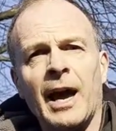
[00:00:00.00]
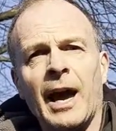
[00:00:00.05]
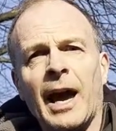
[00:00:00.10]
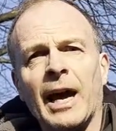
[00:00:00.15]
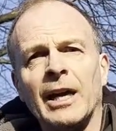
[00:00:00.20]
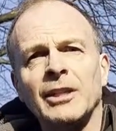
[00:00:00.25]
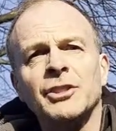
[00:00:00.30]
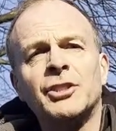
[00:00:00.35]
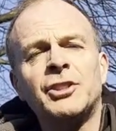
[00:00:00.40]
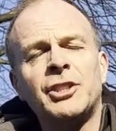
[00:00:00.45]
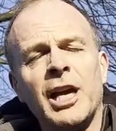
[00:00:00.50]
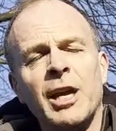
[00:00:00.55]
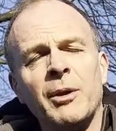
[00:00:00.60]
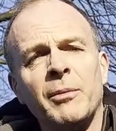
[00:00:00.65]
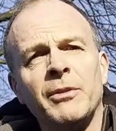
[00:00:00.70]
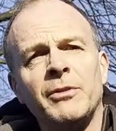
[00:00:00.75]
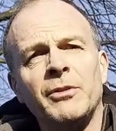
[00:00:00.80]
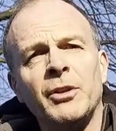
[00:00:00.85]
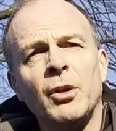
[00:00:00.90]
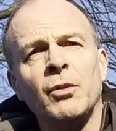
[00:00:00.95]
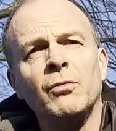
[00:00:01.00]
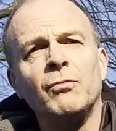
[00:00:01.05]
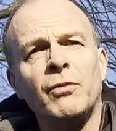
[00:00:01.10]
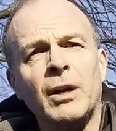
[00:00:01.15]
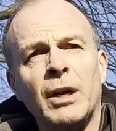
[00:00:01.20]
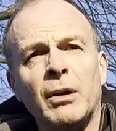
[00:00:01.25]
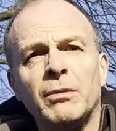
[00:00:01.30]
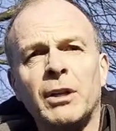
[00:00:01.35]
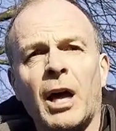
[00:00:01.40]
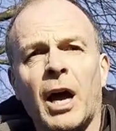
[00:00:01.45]
and share with you
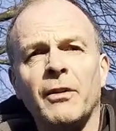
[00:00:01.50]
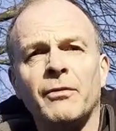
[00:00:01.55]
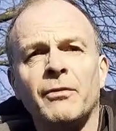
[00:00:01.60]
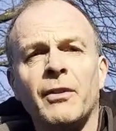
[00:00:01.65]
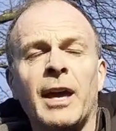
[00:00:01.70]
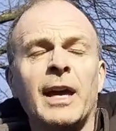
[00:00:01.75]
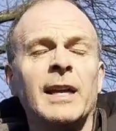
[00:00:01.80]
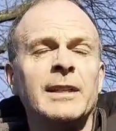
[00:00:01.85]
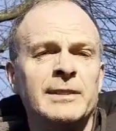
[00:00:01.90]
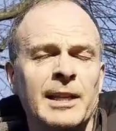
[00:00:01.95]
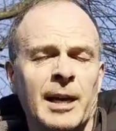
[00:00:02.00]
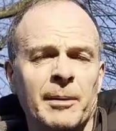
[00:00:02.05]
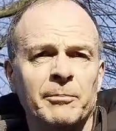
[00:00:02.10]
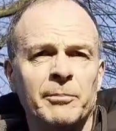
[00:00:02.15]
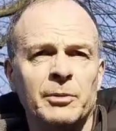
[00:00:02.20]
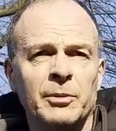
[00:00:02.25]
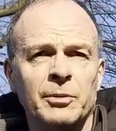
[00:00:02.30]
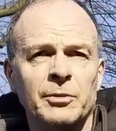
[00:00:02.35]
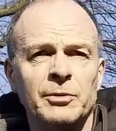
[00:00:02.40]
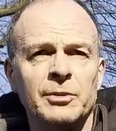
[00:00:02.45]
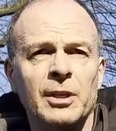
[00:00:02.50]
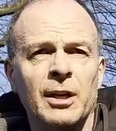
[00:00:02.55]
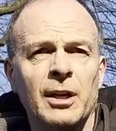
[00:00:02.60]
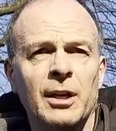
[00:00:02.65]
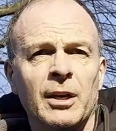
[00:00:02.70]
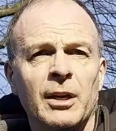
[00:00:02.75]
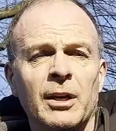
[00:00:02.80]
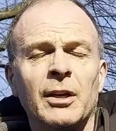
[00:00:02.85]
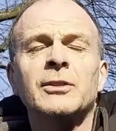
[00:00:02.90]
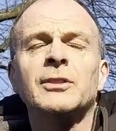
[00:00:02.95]
real-life examples.
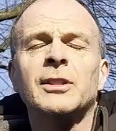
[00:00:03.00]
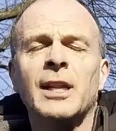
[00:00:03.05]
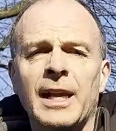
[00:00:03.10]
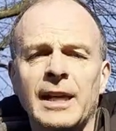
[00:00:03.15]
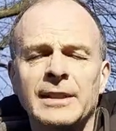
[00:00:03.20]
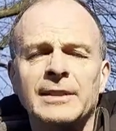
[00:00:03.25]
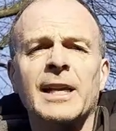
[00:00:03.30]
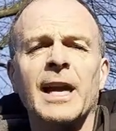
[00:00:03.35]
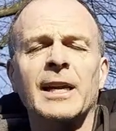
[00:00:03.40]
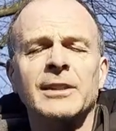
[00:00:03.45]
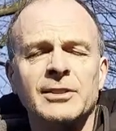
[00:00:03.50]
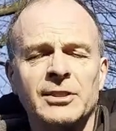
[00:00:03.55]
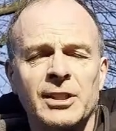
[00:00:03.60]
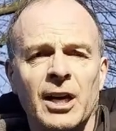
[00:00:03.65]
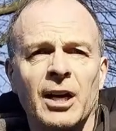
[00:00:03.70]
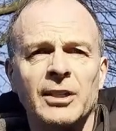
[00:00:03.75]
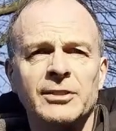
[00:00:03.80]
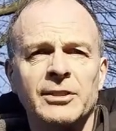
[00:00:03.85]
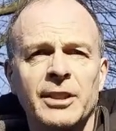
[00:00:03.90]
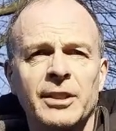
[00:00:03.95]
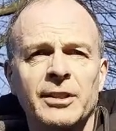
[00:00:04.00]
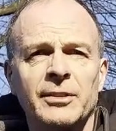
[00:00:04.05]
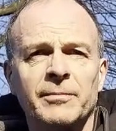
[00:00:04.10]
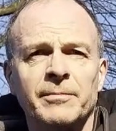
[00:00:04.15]
So let's get started.